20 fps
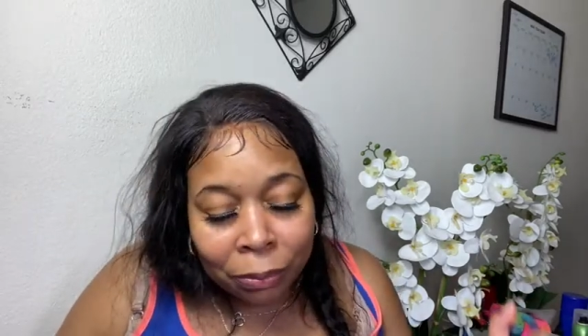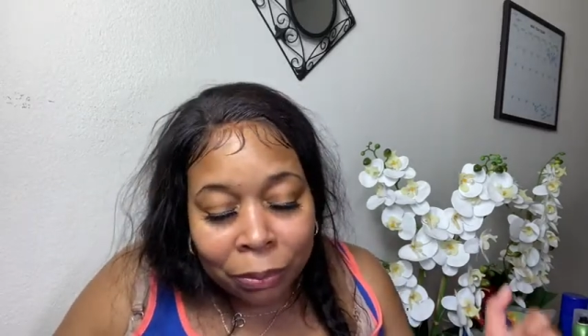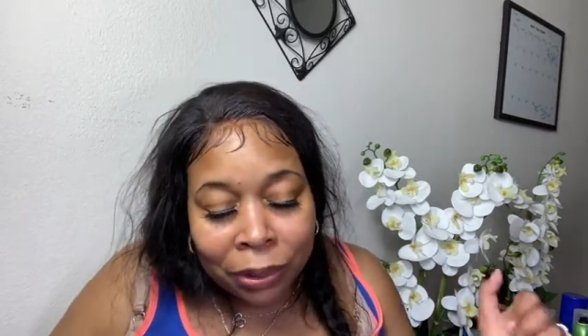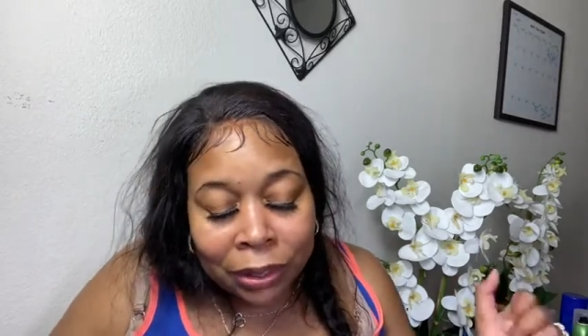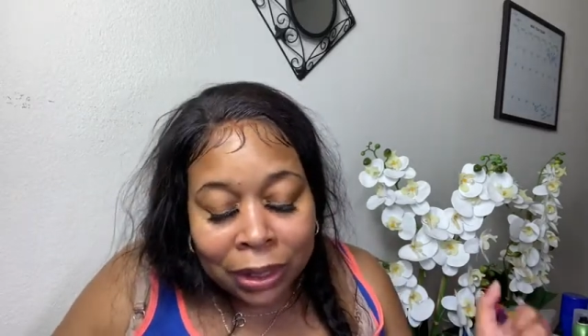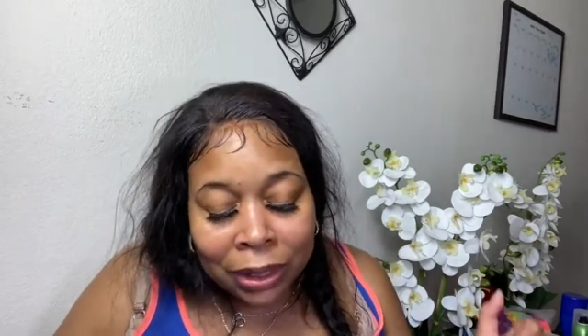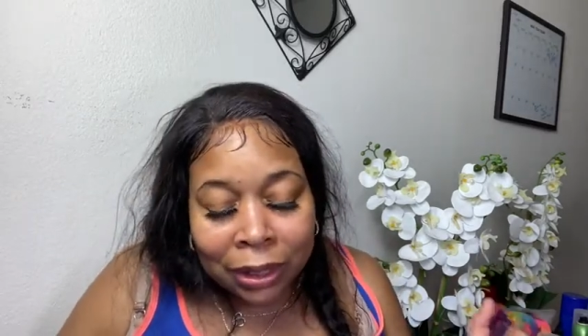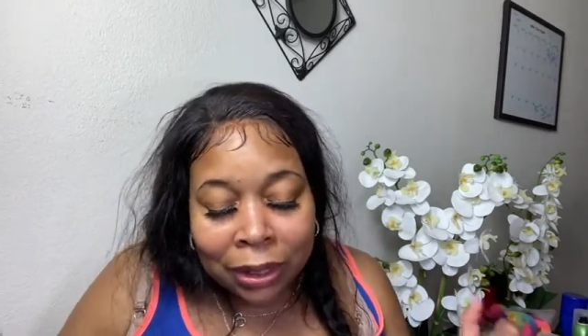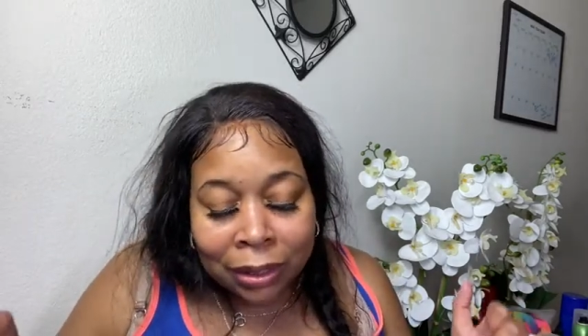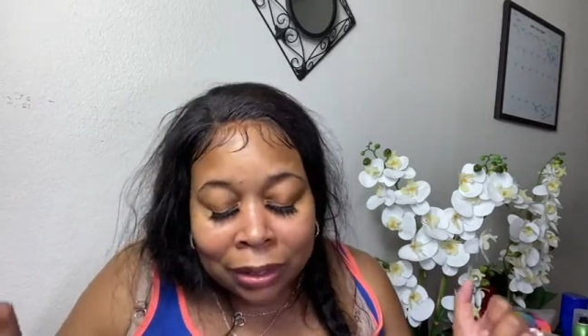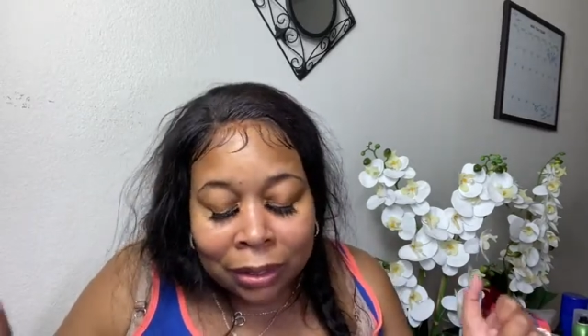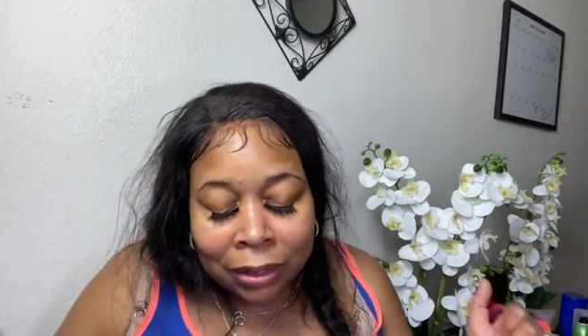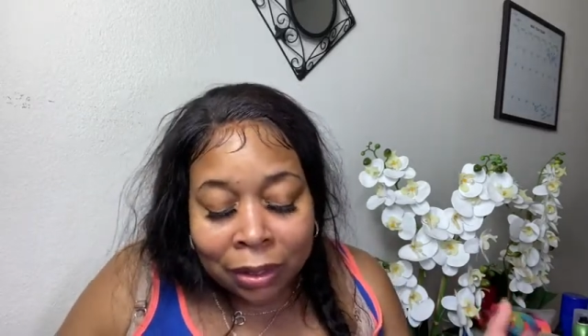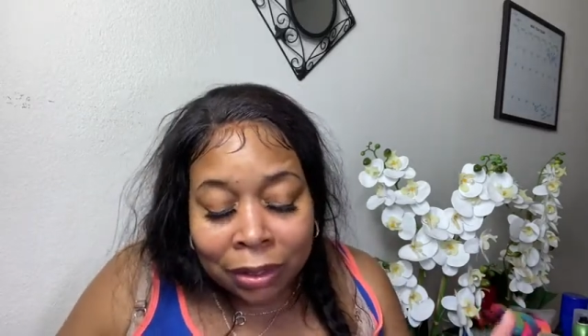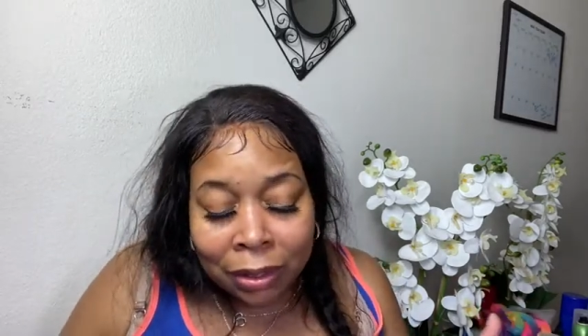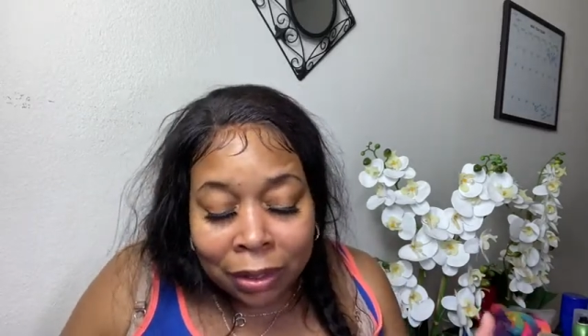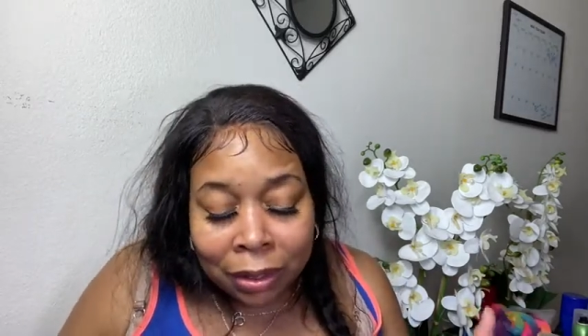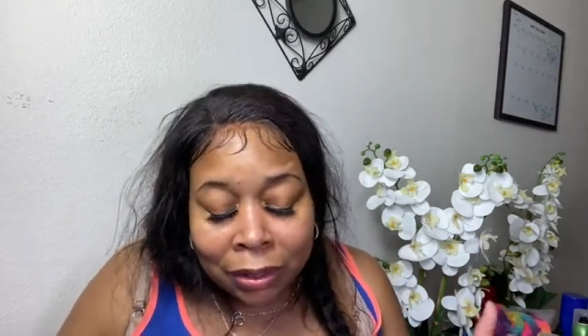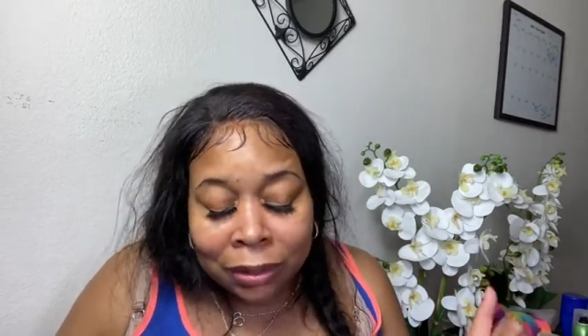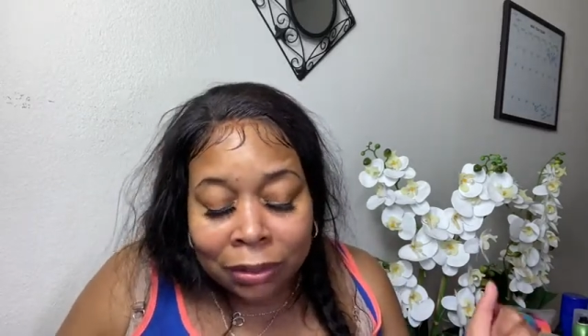We did
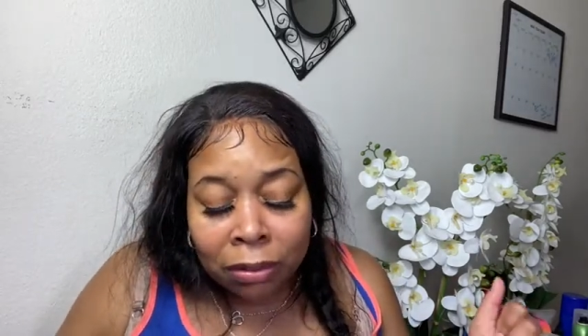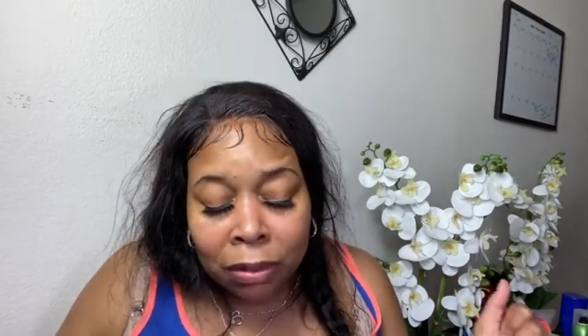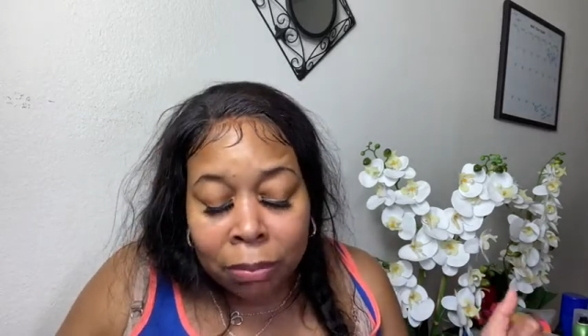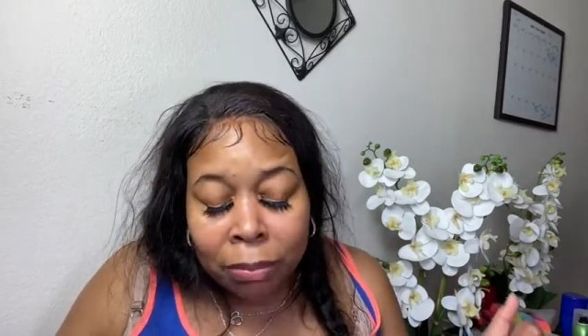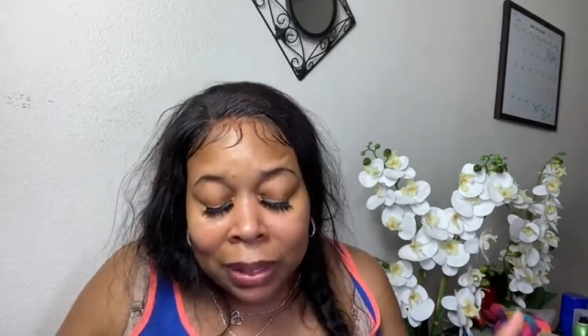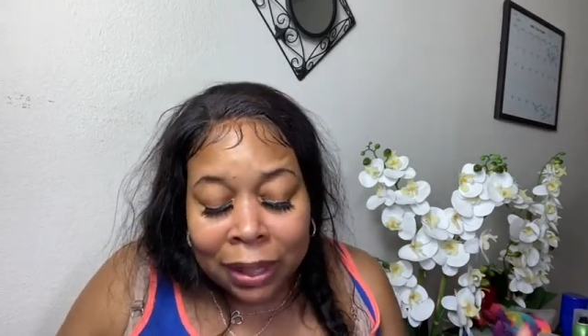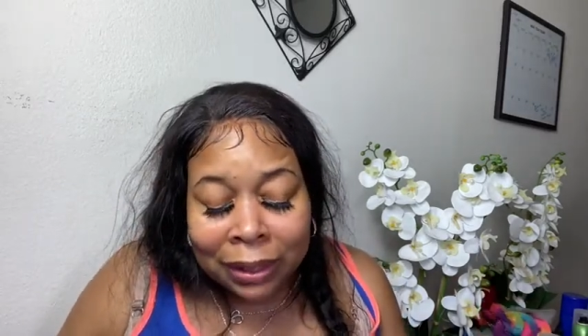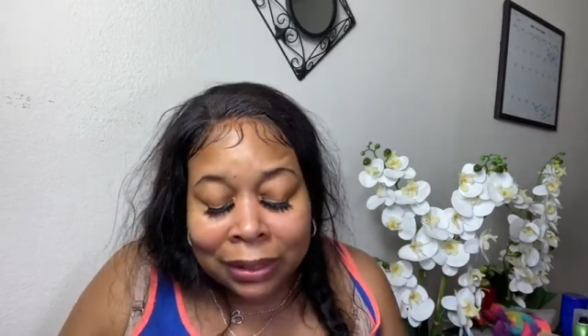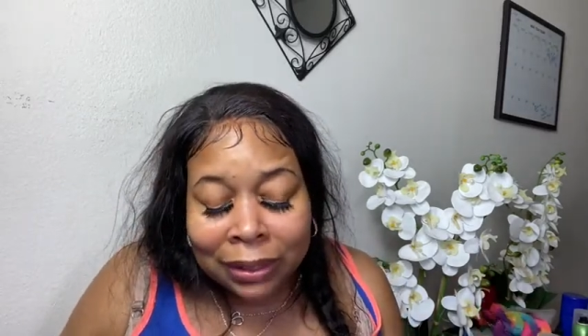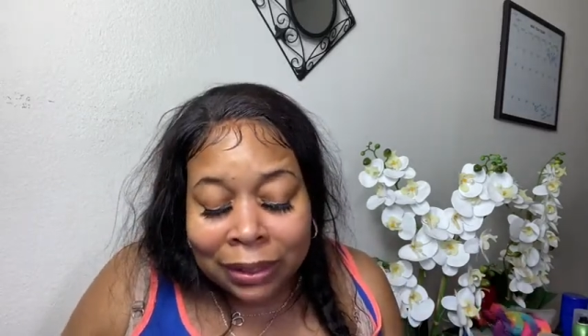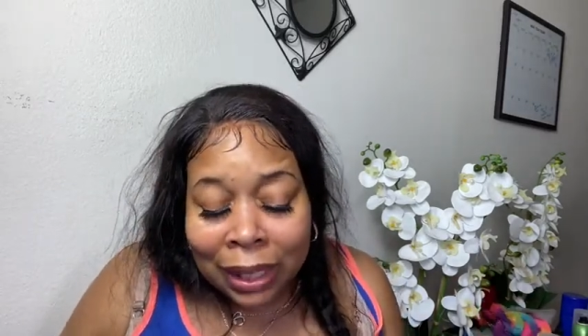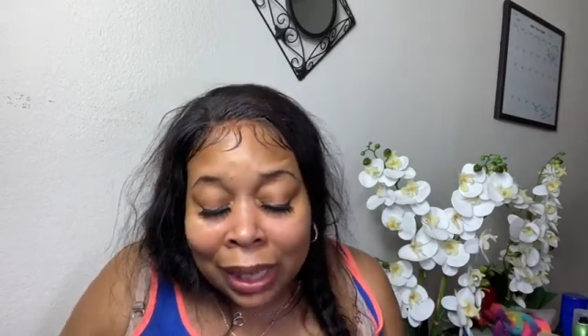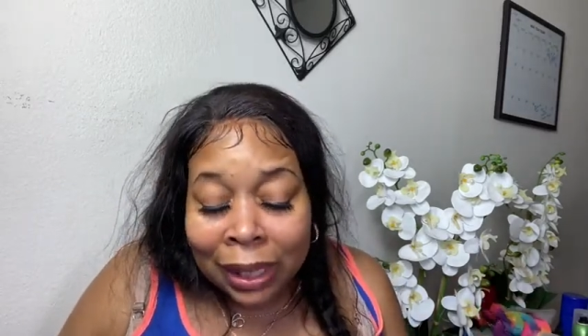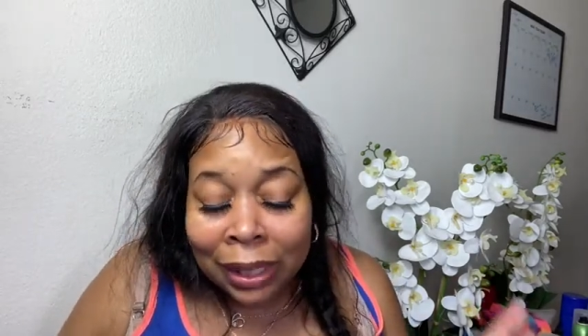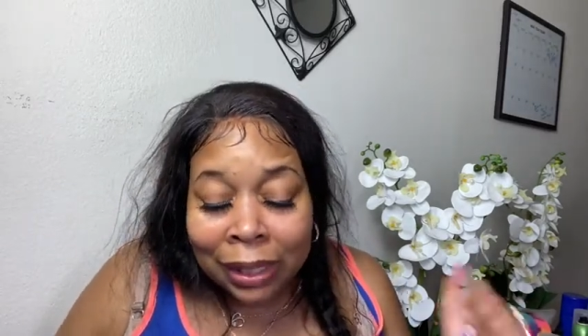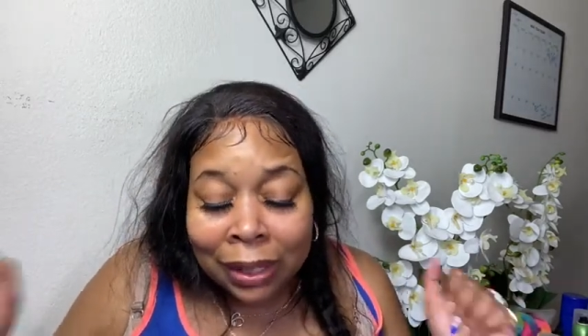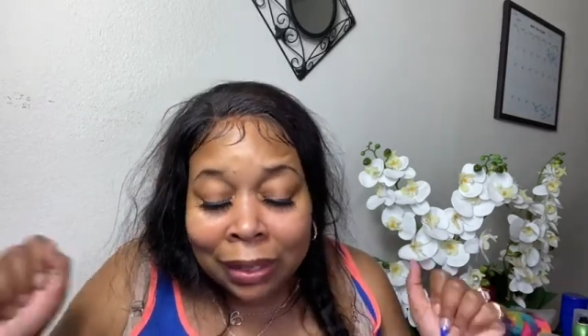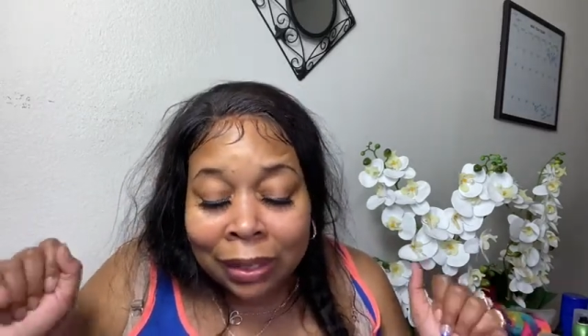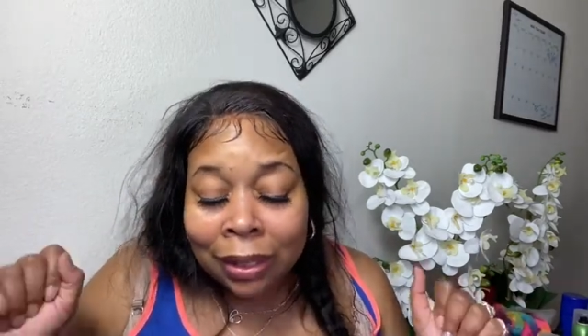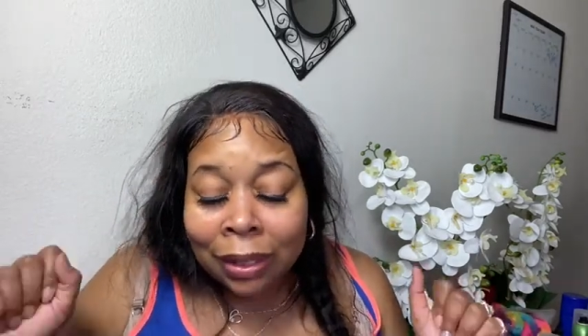good. So I'm
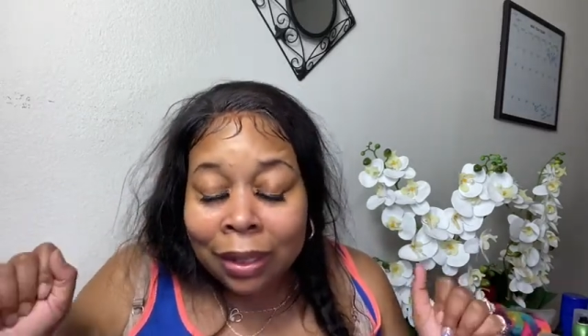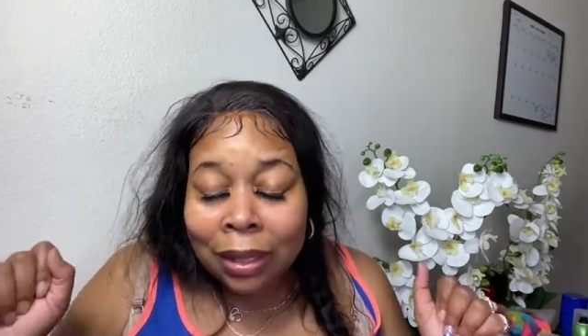excited.